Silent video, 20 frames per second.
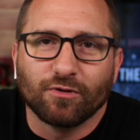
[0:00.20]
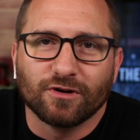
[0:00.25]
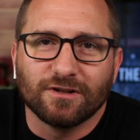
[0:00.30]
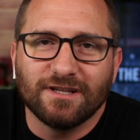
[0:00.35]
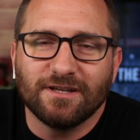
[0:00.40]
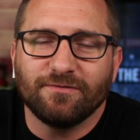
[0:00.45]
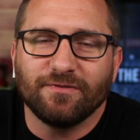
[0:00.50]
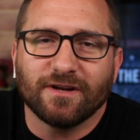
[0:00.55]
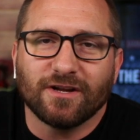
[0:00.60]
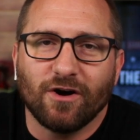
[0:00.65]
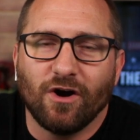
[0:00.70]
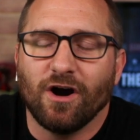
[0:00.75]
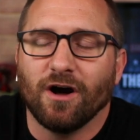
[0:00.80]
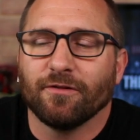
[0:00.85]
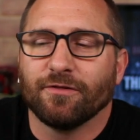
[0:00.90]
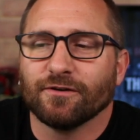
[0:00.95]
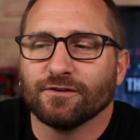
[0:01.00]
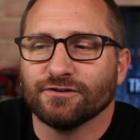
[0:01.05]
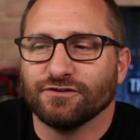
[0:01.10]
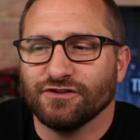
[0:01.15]
Prolific
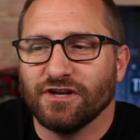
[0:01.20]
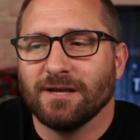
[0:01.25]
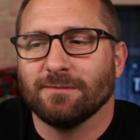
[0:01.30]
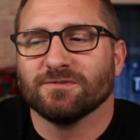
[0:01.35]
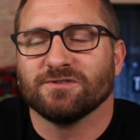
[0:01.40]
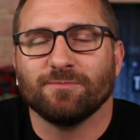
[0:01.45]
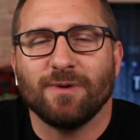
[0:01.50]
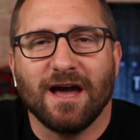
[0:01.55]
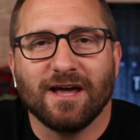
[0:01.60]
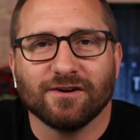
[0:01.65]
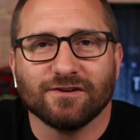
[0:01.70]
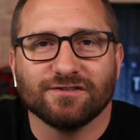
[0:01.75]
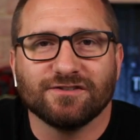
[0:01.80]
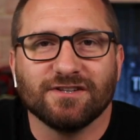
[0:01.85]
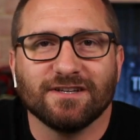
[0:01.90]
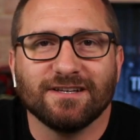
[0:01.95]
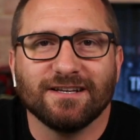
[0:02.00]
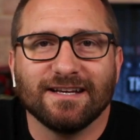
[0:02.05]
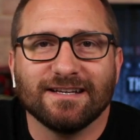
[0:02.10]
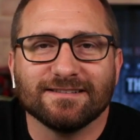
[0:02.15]
author James
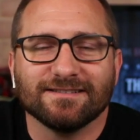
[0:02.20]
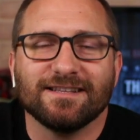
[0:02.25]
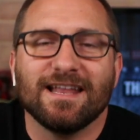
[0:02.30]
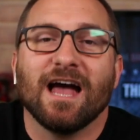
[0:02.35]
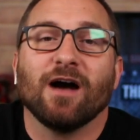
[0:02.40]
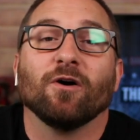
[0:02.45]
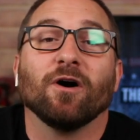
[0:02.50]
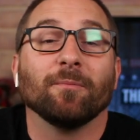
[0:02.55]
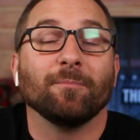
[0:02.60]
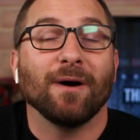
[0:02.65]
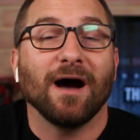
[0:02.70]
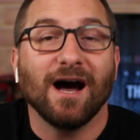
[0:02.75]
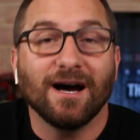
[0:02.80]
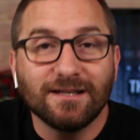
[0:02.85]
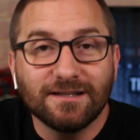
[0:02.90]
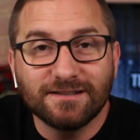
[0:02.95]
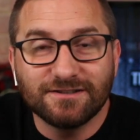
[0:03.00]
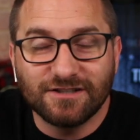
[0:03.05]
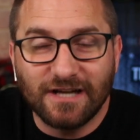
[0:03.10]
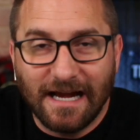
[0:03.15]
Patterson is now
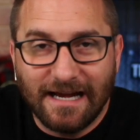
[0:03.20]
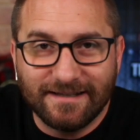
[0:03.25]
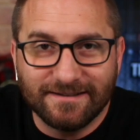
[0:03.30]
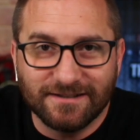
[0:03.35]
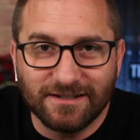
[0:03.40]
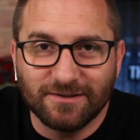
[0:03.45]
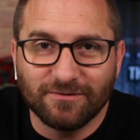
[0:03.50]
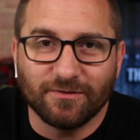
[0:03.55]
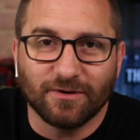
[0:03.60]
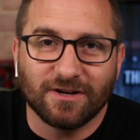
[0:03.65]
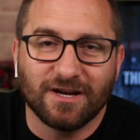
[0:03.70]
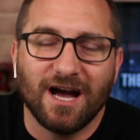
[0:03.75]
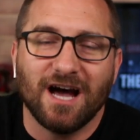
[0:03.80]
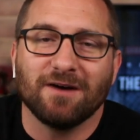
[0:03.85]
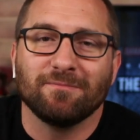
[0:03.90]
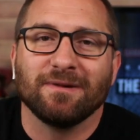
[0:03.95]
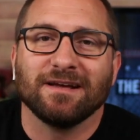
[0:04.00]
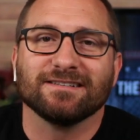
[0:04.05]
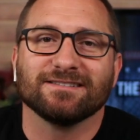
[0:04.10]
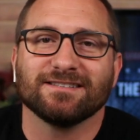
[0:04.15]
apologizing for
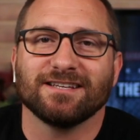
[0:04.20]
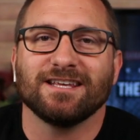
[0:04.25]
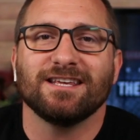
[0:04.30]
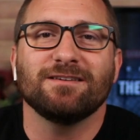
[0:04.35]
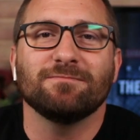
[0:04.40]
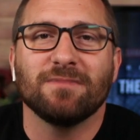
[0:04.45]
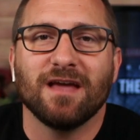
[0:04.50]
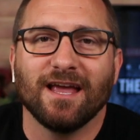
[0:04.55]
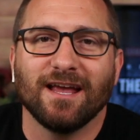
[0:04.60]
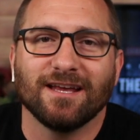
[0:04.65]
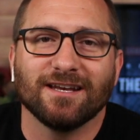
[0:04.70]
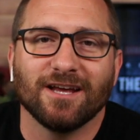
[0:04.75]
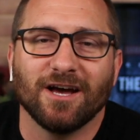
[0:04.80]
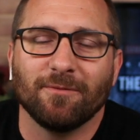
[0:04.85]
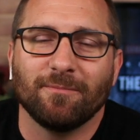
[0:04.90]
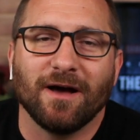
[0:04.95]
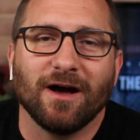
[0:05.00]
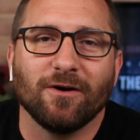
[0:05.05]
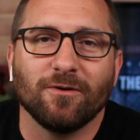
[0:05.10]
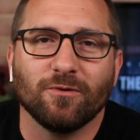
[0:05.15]
comments he made
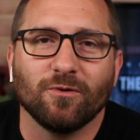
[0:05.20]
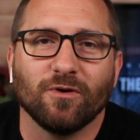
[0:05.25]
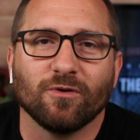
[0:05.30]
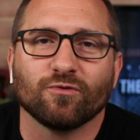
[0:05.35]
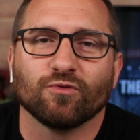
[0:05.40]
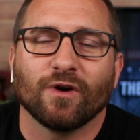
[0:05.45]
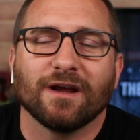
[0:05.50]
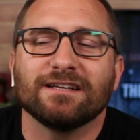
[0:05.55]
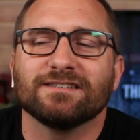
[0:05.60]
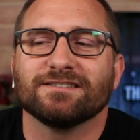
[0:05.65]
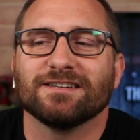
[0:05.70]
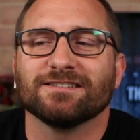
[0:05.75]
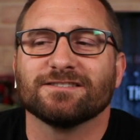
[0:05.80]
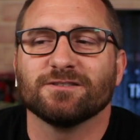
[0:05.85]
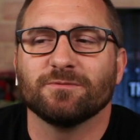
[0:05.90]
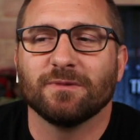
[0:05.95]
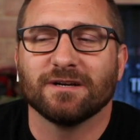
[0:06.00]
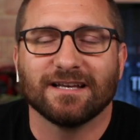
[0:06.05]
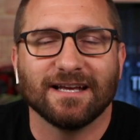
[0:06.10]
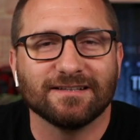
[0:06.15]
about
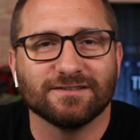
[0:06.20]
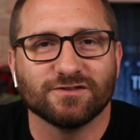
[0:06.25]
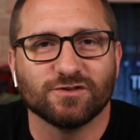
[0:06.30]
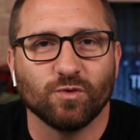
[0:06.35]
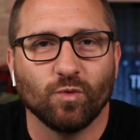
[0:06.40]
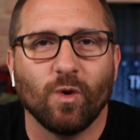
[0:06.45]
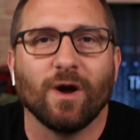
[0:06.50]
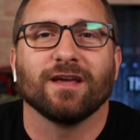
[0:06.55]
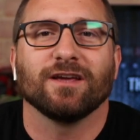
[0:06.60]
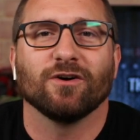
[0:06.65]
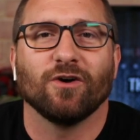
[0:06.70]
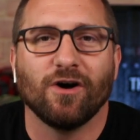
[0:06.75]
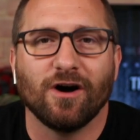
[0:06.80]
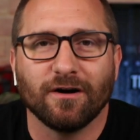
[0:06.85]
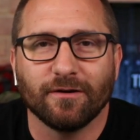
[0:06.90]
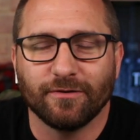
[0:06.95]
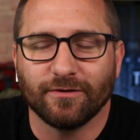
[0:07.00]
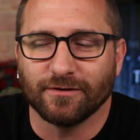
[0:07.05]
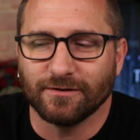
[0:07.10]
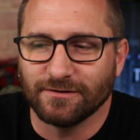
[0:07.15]
racism against white
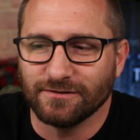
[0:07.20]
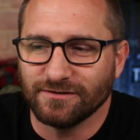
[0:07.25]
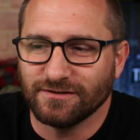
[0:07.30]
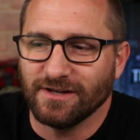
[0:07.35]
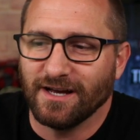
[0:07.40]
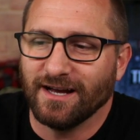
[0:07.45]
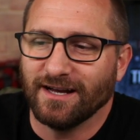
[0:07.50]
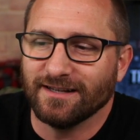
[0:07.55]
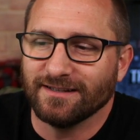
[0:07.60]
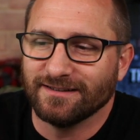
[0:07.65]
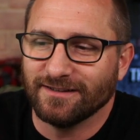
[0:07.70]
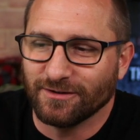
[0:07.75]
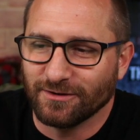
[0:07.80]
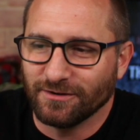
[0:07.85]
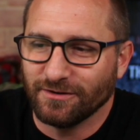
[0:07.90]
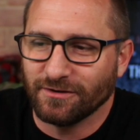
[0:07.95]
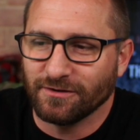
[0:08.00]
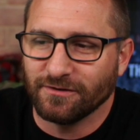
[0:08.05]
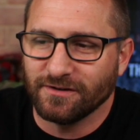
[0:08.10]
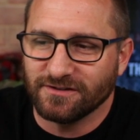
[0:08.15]
authors uh,
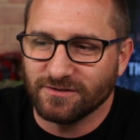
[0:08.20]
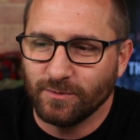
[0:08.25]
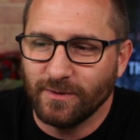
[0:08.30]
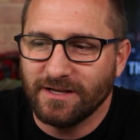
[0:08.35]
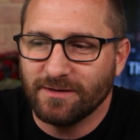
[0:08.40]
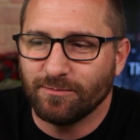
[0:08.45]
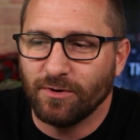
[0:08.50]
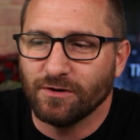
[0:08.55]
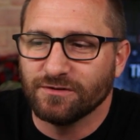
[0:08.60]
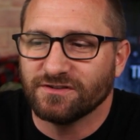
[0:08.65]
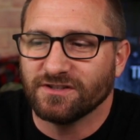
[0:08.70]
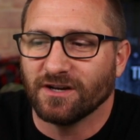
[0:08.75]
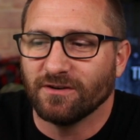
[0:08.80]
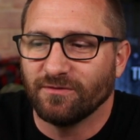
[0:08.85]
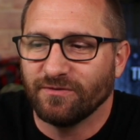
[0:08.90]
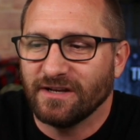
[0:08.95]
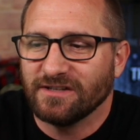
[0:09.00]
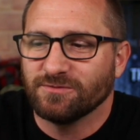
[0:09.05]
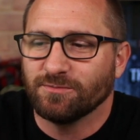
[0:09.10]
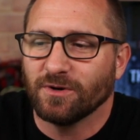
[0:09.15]
earlier this week, posting on
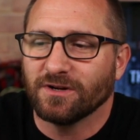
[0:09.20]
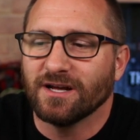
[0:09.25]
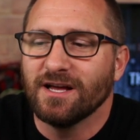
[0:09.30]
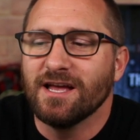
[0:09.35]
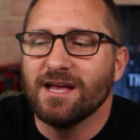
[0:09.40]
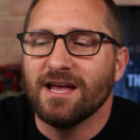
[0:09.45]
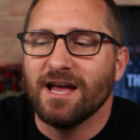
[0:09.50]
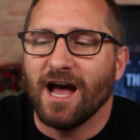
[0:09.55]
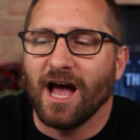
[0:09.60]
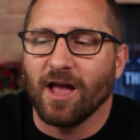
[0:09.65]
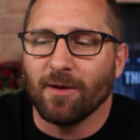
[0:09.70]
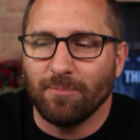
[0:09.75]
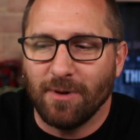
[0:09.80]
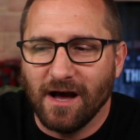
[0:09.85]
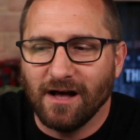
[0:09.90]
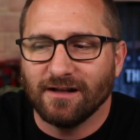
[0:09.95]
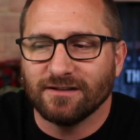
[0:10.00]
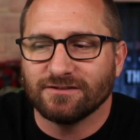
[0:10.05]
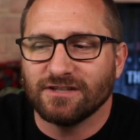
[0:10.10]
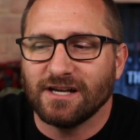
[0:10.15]
Facebook. I
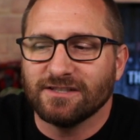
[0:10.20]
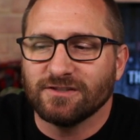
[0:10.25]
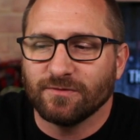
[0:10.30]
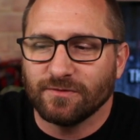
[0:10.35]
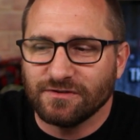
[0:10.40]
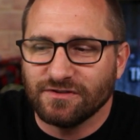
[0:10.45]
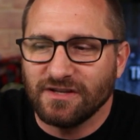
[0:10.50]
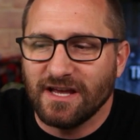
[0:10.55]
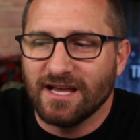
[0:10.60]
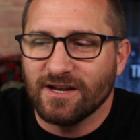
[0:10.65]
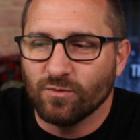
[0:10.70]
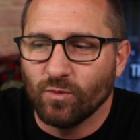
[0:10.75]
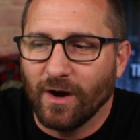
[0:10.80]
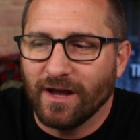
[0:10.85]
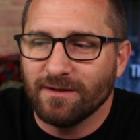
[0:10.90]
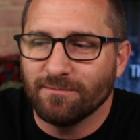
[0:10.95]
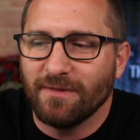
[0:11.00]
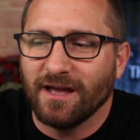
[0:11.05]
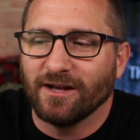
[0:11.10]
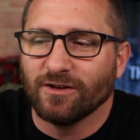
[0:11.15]
apologize for saying
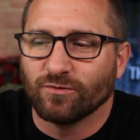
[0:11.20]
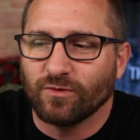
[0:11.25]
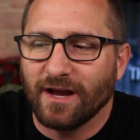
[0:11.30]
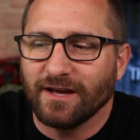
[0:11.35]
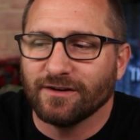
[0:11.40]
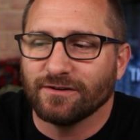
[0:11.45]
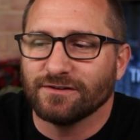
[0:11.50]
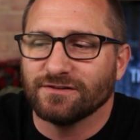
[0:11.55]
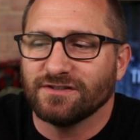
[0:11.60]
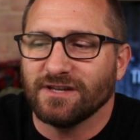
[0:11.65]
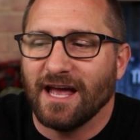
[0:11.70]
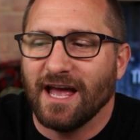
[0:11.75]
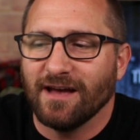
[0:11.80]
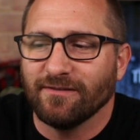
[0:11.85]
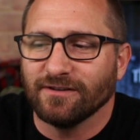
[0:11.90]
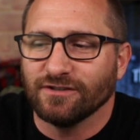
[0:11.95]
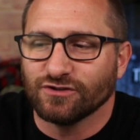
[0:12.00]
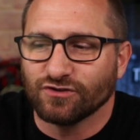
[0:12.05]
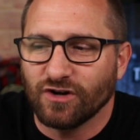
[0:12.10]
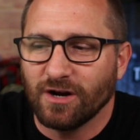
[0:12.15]
white male writers
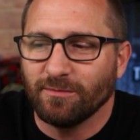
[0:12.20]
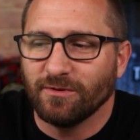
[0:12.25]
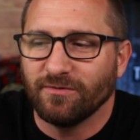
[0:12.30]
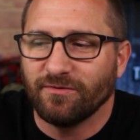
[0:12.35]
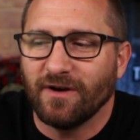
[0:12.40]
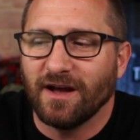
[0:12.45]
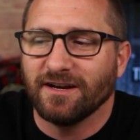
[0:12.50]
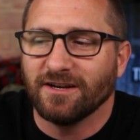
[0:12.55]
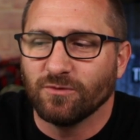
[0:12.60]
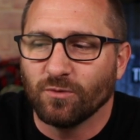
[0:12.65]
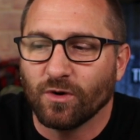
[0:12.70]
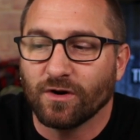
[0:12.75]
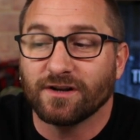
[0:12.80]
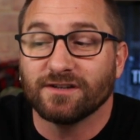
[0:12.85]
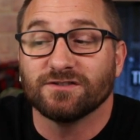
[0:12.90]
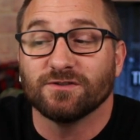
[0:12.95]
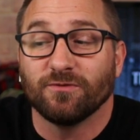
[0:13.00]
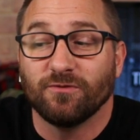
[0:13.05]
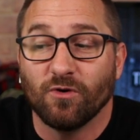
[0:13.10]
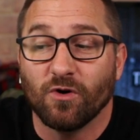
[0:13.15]
having trouble finding work
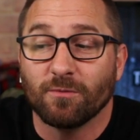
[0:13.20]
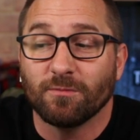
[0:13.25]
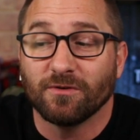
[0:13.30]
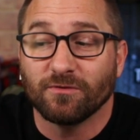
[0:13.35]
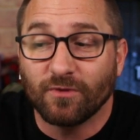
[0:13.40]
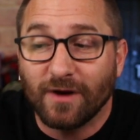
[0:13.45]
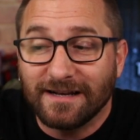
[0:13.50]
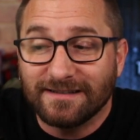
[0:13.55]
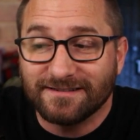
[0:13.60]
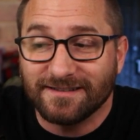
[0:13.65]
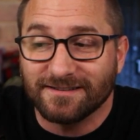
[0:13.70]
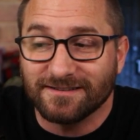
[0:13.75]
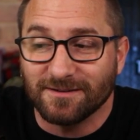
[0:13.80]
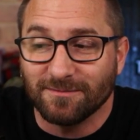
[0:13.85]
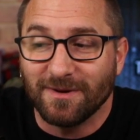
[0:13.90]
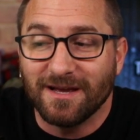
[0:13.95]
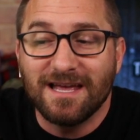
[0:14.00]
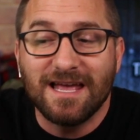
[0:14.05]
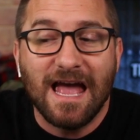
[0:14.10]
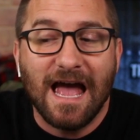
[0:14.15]
is a form of racism.
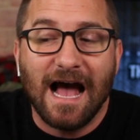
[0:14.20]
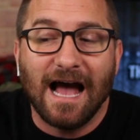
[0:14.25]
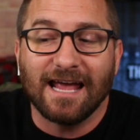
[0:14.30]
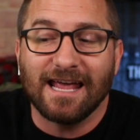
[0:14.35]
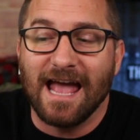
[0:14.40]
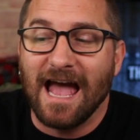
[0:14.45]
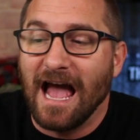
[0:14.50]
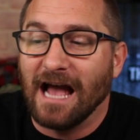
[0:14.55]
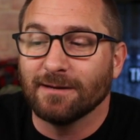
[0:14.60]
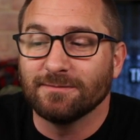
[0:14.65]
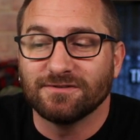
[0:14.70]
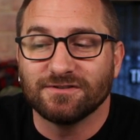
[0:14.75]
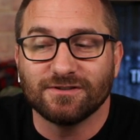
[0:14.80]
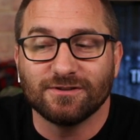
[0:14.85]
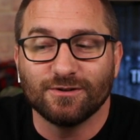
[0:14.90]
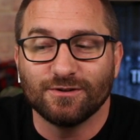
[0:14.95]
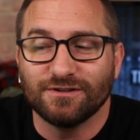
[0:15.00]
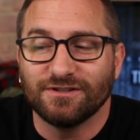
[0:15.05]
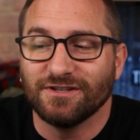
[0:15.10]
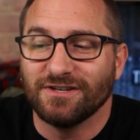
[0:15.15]
I
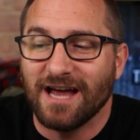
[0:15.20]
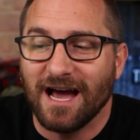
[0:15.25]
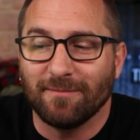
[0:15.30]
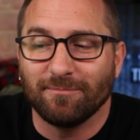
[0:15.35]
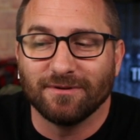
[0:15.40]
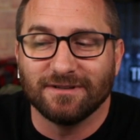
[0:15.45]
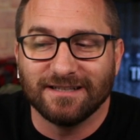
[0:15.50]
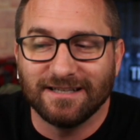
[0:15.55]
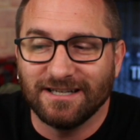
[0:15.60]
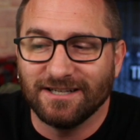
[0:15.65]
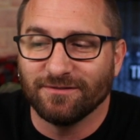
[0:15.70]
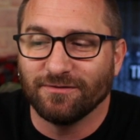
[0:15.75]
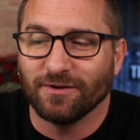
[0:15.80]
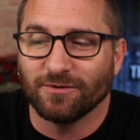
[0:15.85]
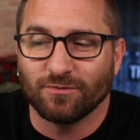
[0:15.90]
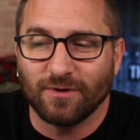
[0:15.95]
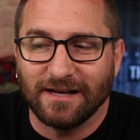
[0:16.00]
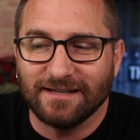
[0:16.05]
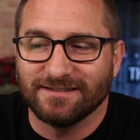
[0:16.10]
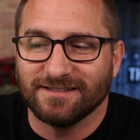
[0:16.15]
absolutely do not believe that
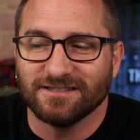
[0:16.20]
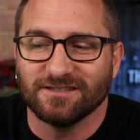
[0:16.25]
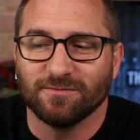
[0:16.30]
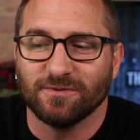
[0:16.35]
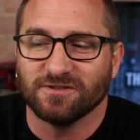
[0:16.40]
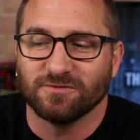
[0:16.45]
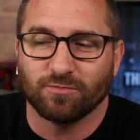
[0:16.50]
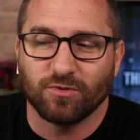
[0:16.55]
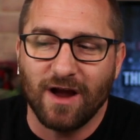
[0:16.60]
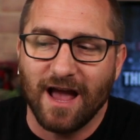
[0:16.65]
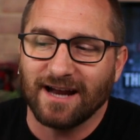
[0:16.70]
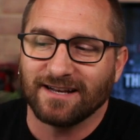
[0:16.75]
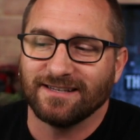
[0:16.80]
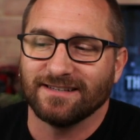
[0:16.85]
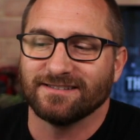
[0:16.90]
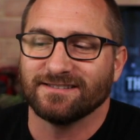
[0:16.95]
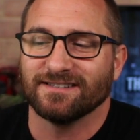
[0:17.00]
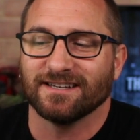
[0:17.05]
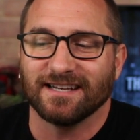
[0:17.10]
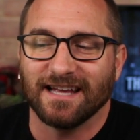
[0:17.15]
racism is
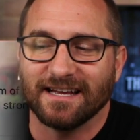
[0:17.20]
practiced